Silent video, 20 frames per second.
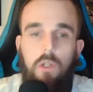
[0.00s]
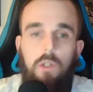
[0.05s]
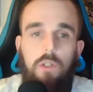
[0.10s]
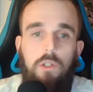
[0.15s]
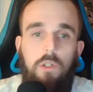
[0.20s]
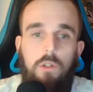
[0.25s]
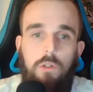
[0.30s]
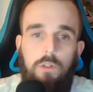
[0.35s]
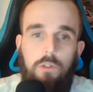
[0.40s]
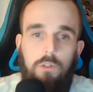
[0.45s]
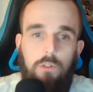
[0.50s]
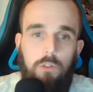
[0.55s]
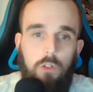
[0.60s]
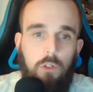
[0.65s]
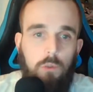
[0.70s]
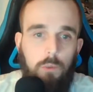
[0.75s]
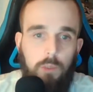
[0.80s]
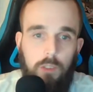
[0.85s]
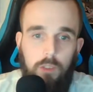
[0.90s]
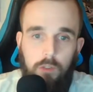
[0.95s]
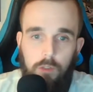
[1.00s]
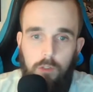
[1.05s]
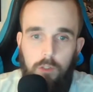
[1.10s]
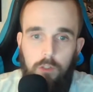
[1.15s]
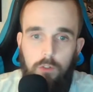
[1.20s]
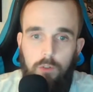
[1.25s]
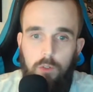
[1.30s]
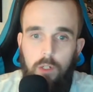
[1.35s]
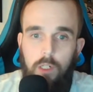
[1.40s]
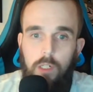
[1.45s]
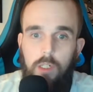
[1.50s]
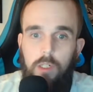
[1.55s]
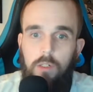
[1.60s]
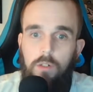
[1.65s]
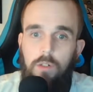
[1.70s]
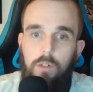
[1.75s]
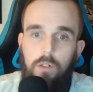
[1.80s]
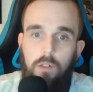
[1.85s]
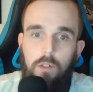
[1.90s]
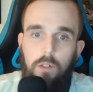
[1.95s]
There's no reason to
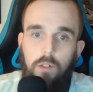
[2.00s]
trade